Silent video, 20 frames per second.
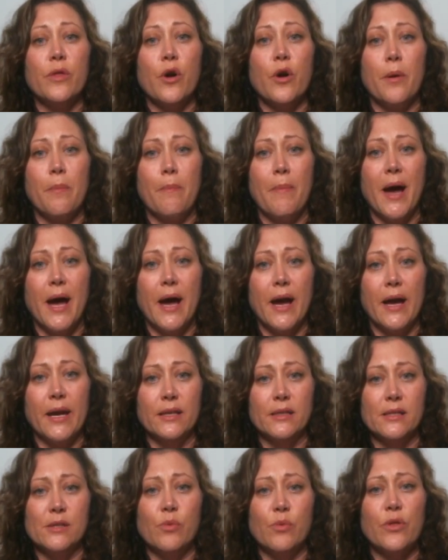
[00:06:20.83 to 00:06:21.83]
our
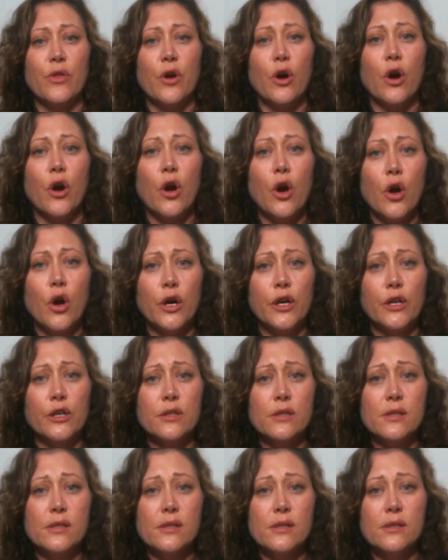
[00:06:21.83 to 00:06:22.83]
minds, with our
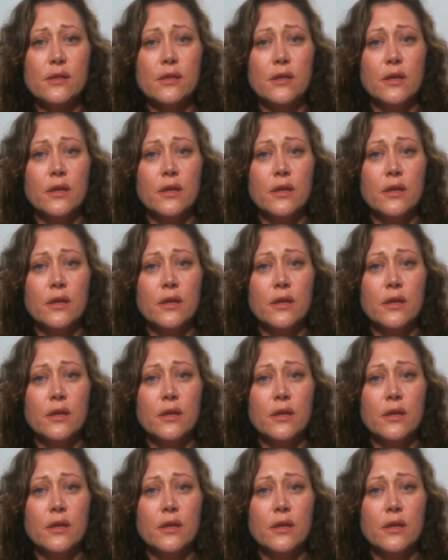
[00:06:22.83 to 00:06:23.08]
hearts.